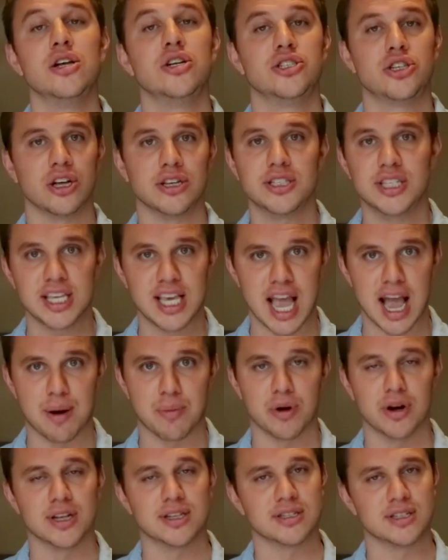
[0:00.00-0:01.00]
Tulsi
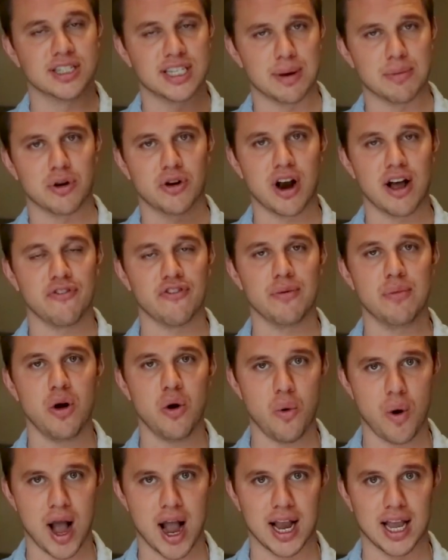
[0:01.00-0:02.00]
Gabbard is the Democrat from
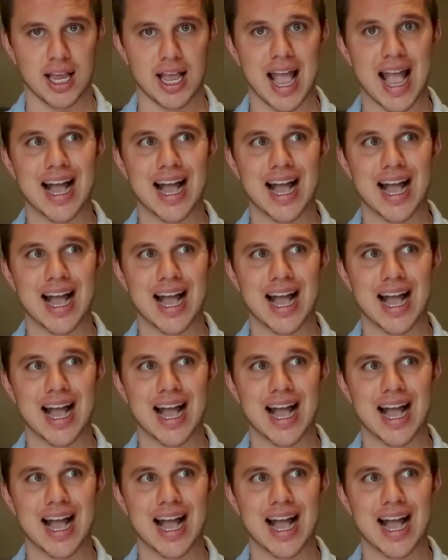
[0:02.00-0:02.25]
Hawaii,